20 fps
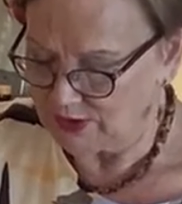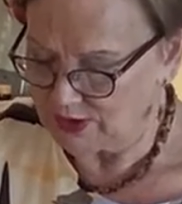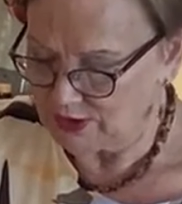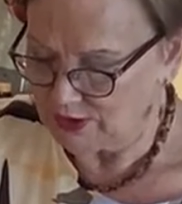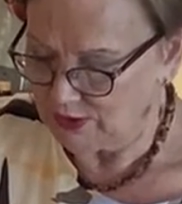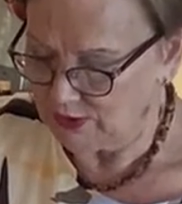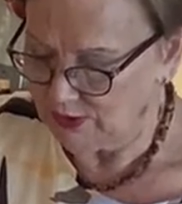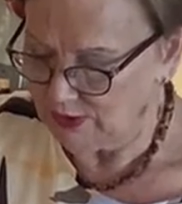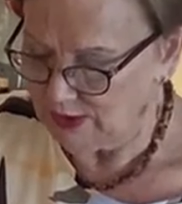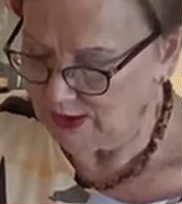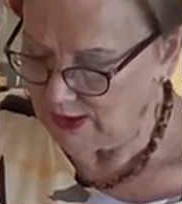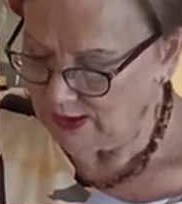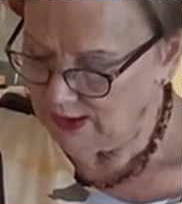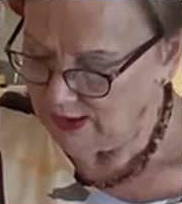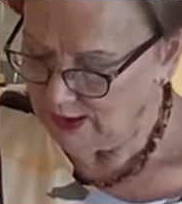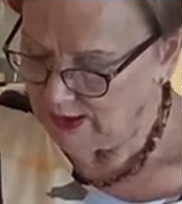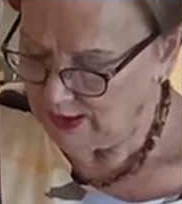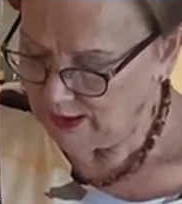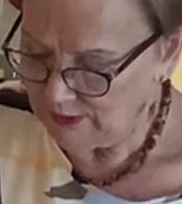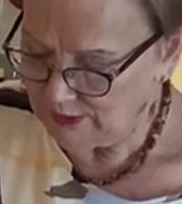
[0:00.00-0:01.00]
So
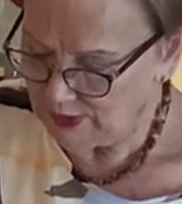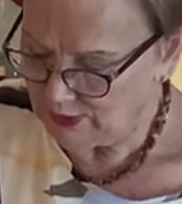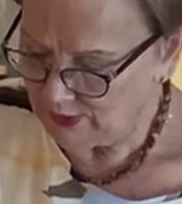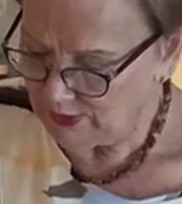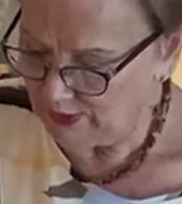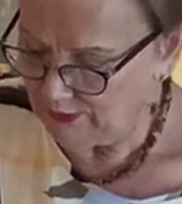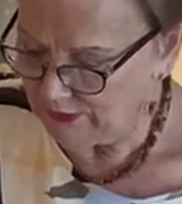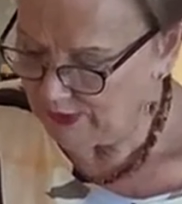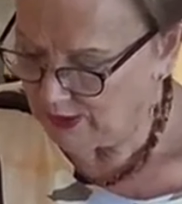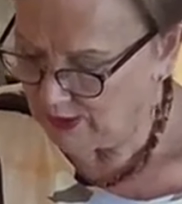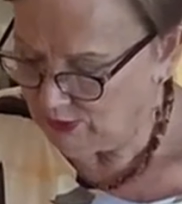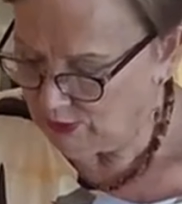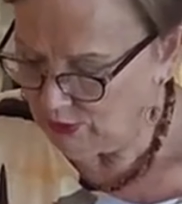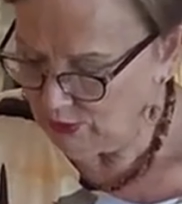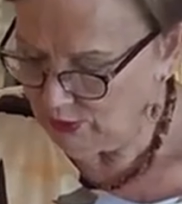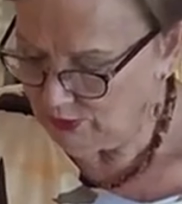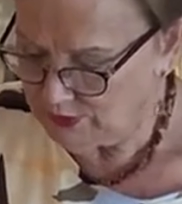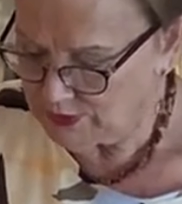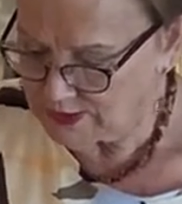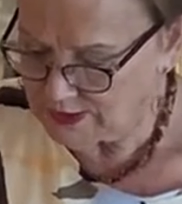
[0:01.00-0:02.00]
a little bit around there,
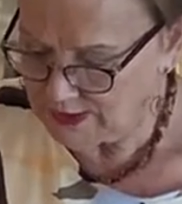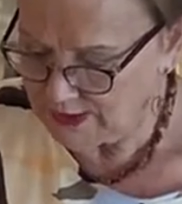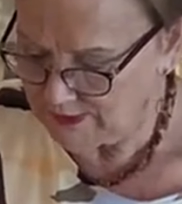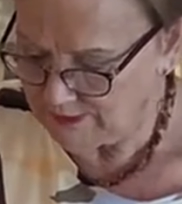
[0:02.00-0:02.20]
whoops.